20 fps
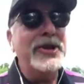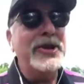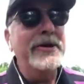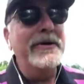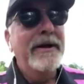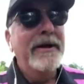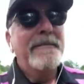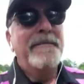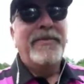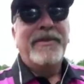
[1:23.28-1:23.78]
So,
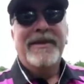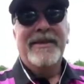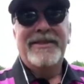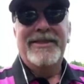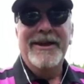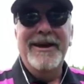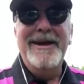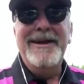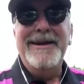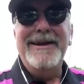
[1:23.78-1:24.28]

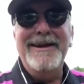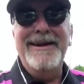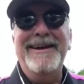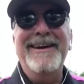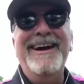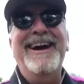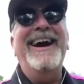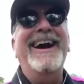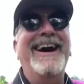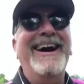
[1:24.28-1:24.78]

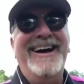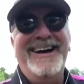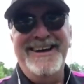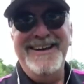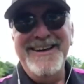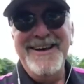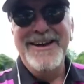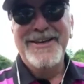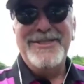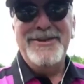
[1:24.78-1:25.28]

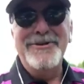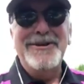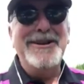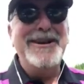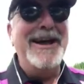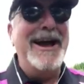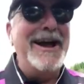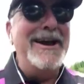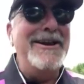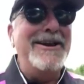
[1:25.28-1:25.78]
but
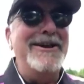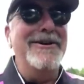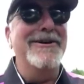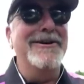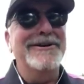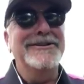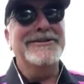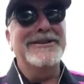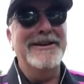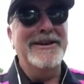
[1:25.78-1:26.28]
39
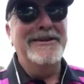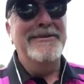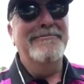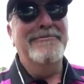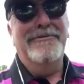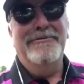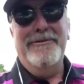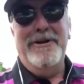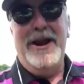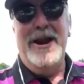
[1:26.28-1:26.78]
years
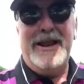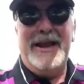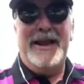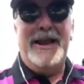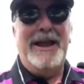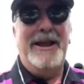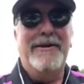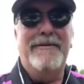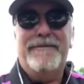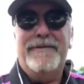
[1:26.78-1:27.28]
in
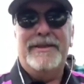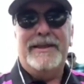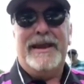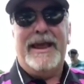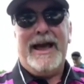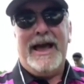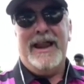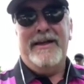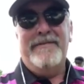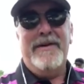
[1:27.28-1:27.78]
running here for the
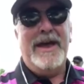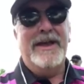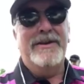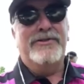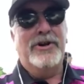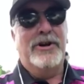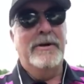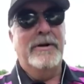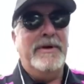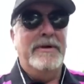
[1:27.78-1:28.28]

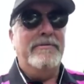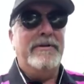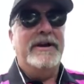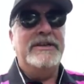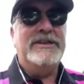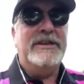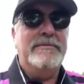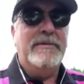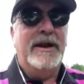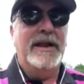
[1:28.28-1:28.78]
Gallivan tournament,
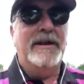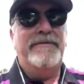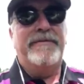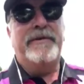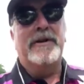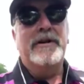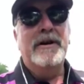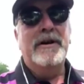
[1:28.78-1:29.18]
raising money